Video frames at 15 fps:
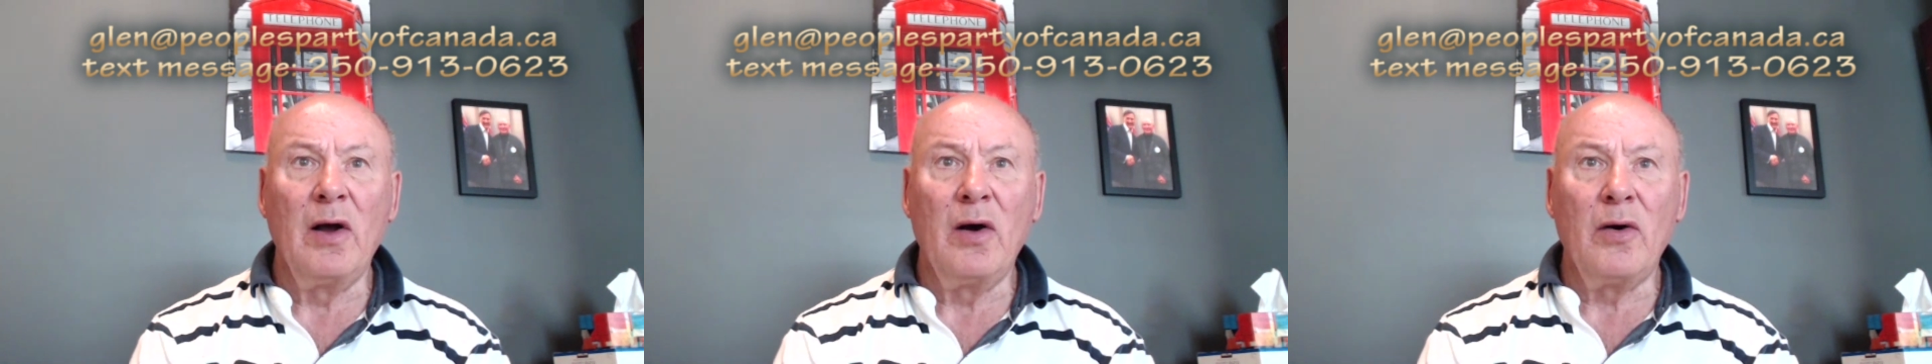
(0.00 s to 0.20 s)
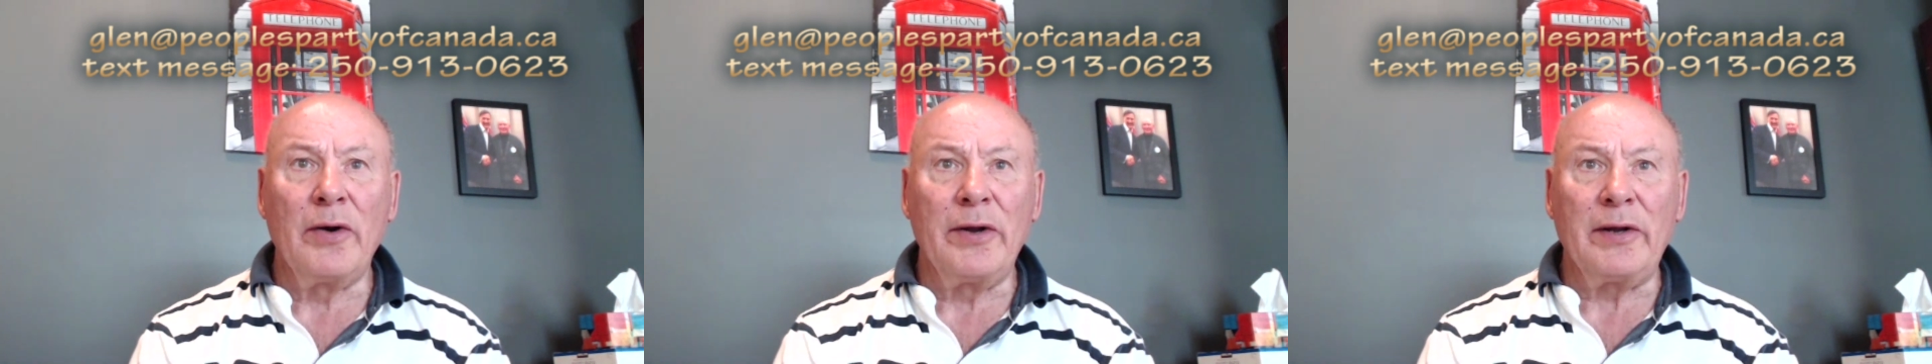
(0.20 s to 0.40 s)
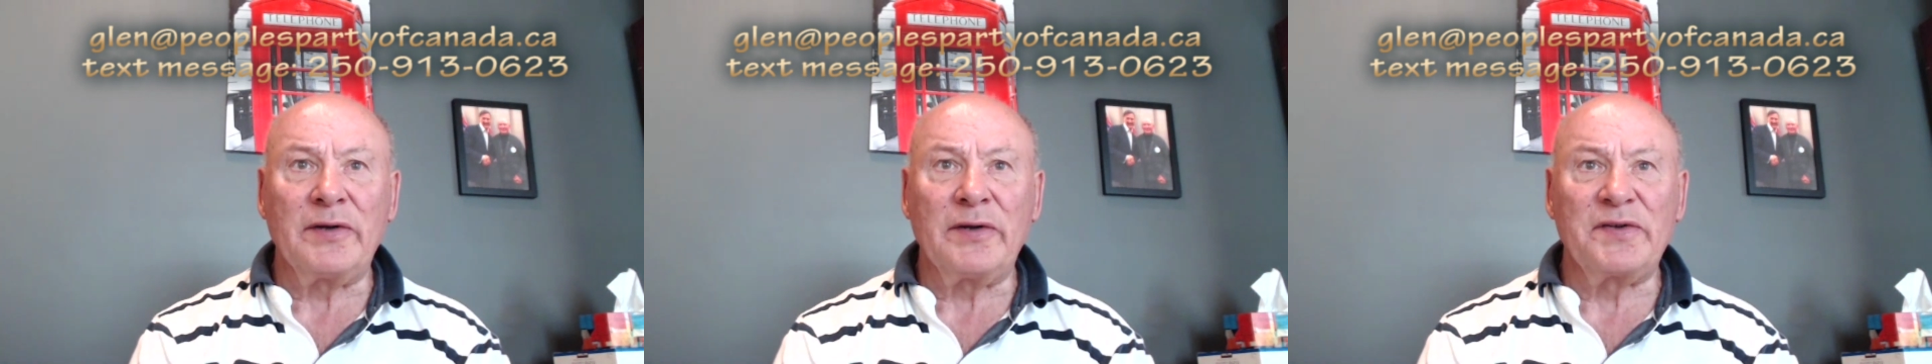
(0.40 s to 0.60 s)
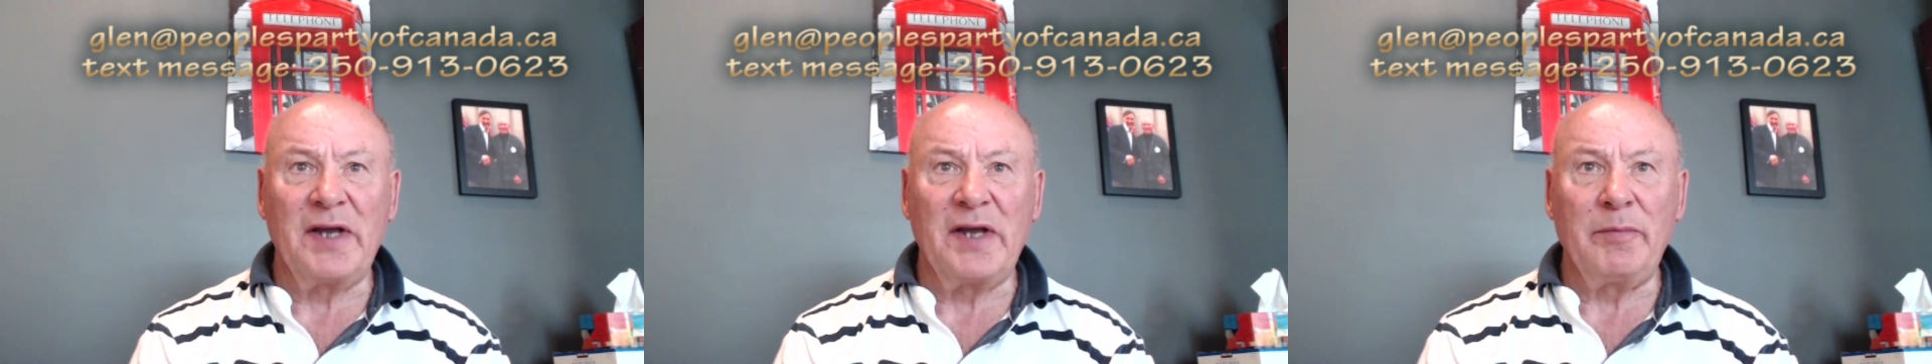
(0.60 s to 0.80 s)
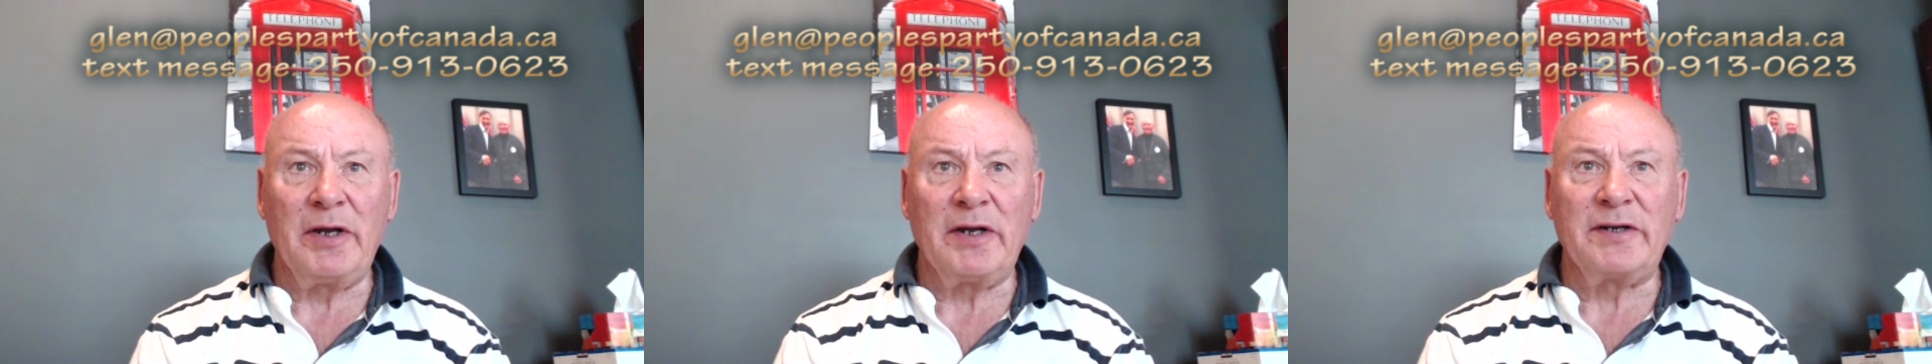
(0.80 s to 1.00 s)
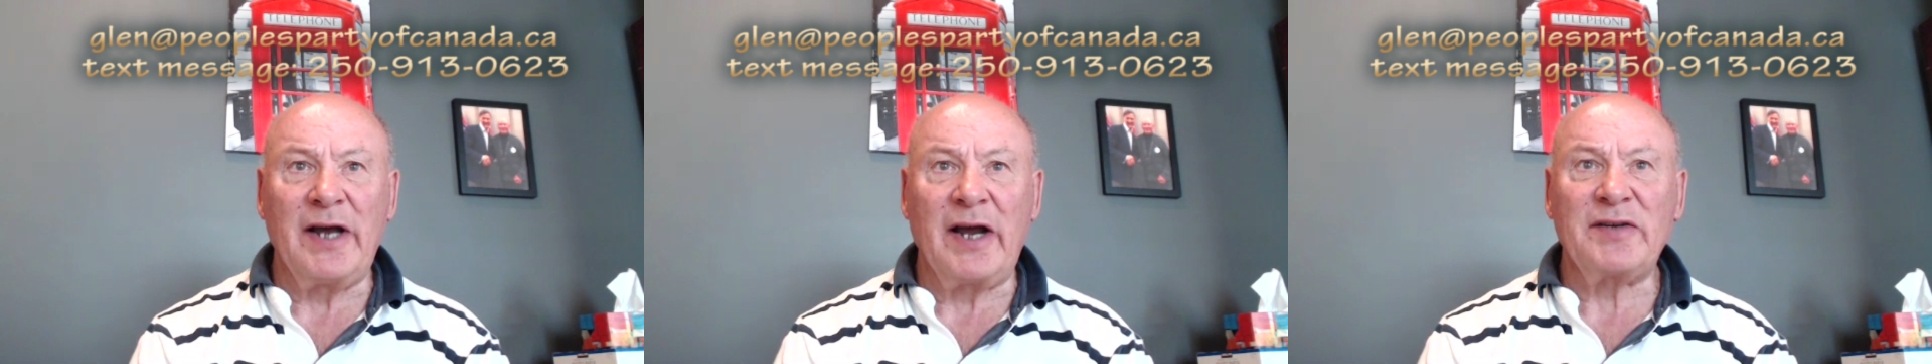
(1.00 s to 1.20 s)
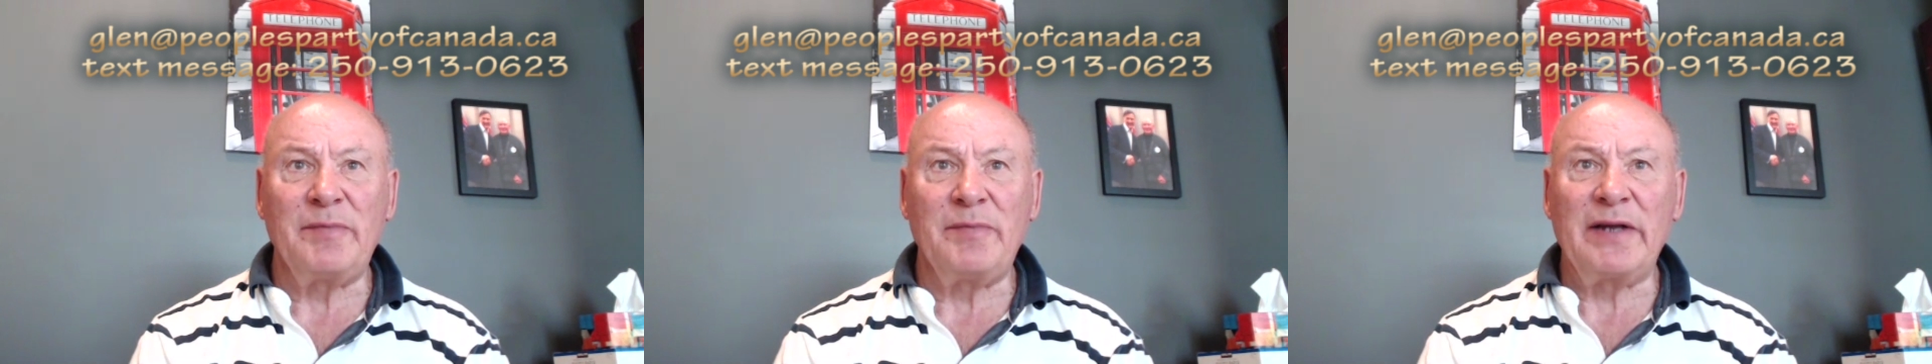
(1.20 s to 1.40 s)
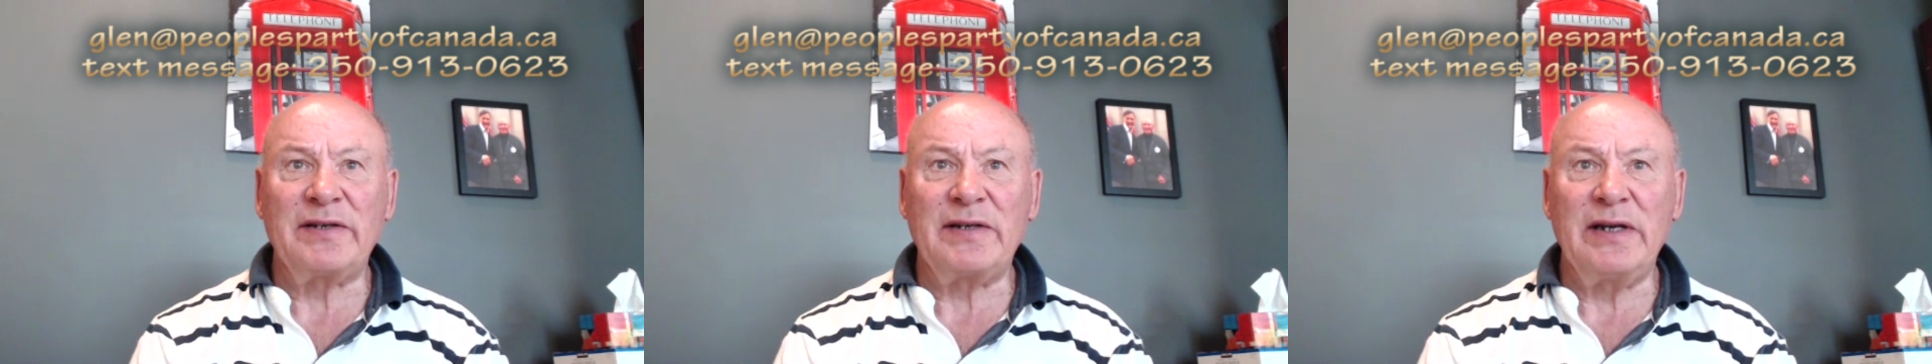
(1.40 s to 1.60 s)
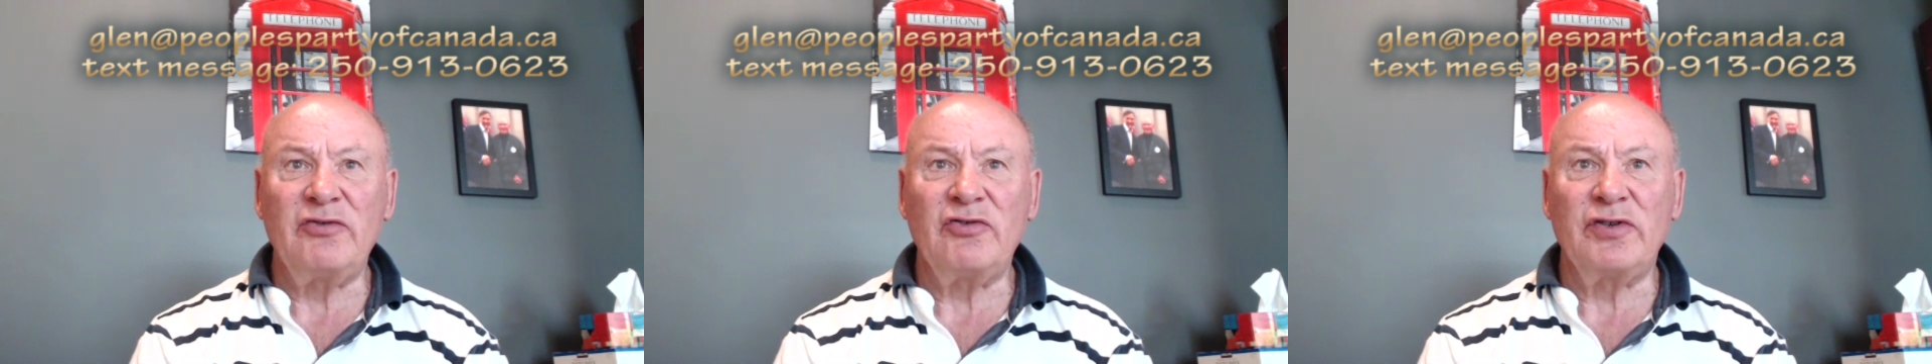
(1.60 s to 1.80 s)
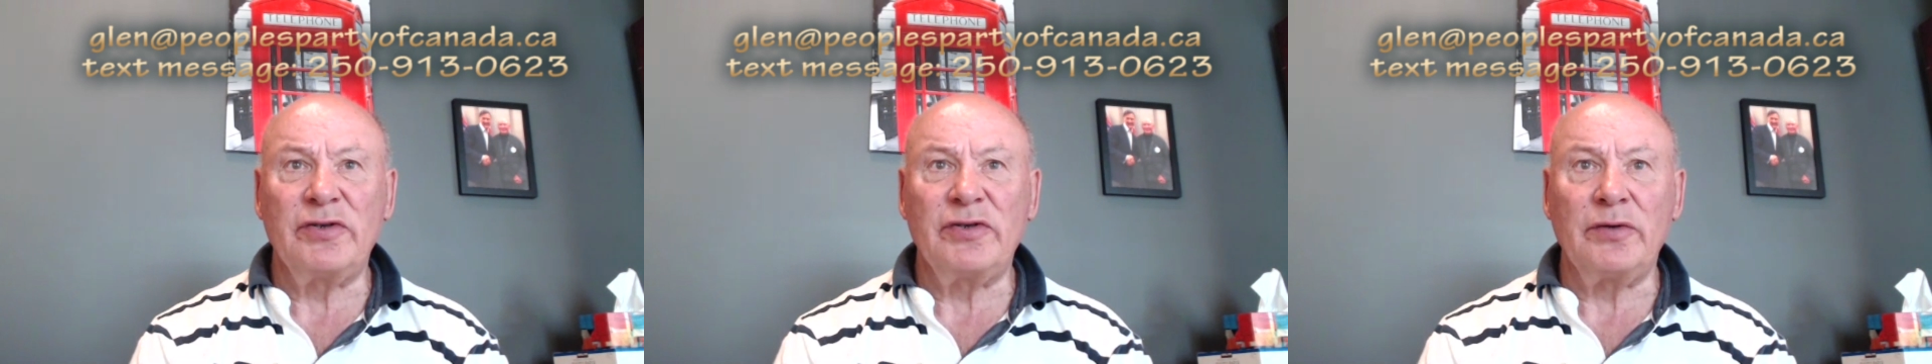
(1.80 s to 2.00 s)
Or you can send me a text
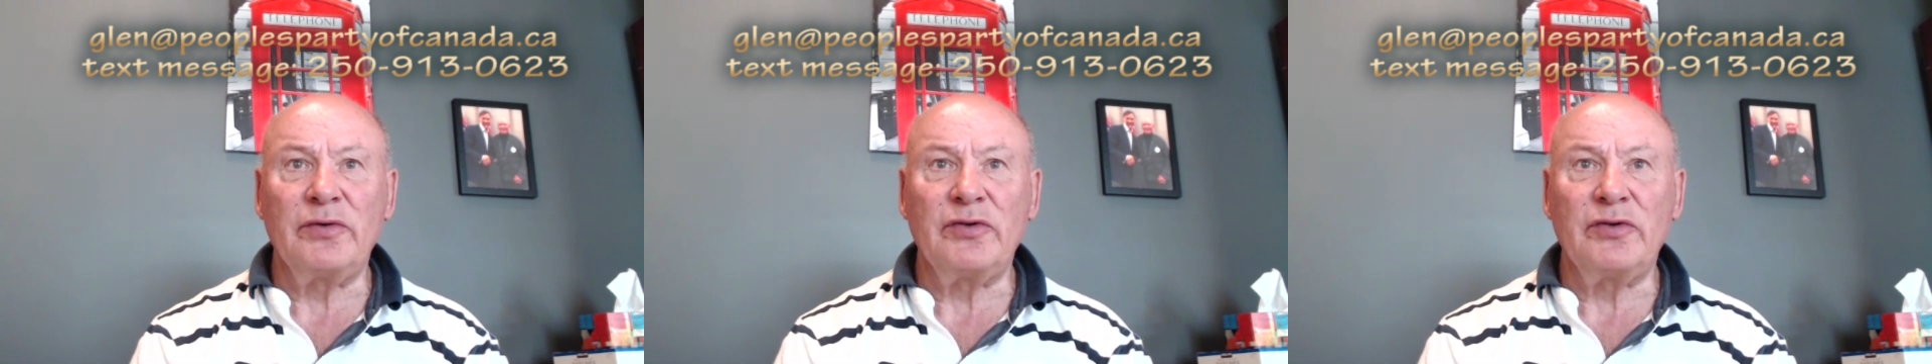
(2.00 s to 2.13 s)
message to